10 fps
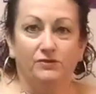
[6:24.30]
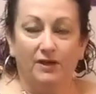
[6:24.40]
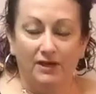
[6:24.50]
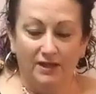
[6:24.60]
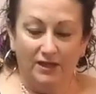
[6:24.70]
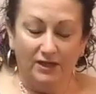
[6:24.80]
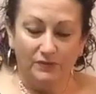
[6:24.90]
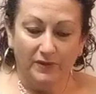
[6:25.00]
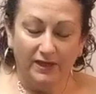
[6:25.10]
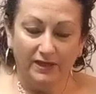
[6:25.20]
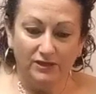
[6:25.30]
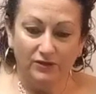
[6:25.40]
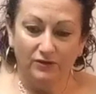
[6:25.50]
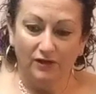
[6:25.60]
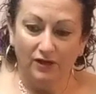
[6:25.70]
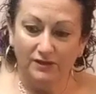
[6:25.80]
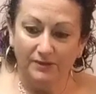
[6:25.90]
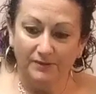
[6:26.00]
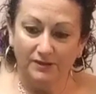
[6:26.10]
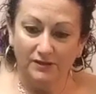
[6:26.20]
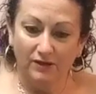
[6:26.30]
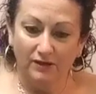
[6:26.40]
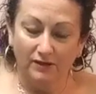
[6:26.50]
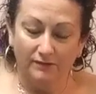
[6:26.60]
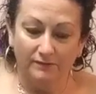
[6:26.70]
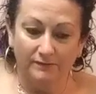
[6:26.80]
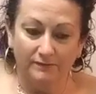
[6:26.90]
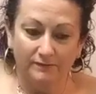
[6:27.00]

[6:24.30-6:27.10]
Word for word: Is there anything else we need to close up this circuit?